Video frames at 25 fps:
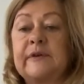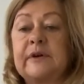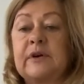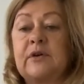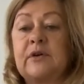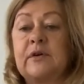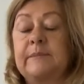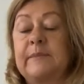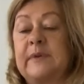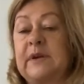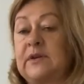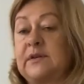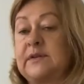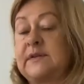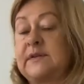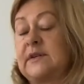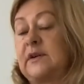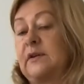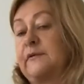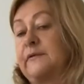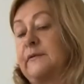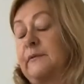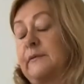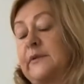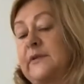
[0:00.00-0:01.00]
It could be your
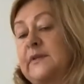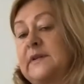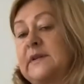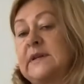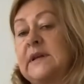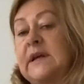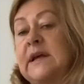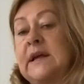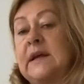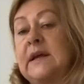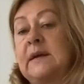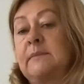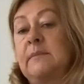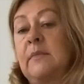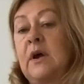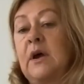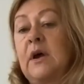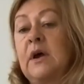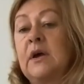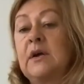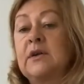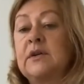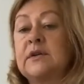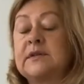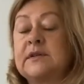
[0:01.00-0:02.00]
self-esteem,
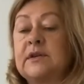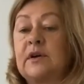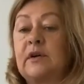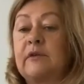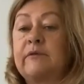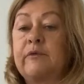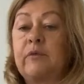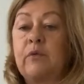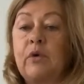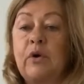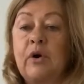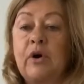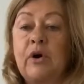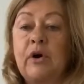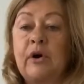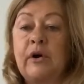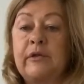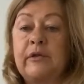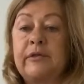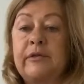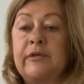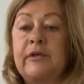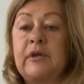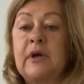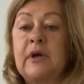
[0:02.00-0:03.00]
your self-worth,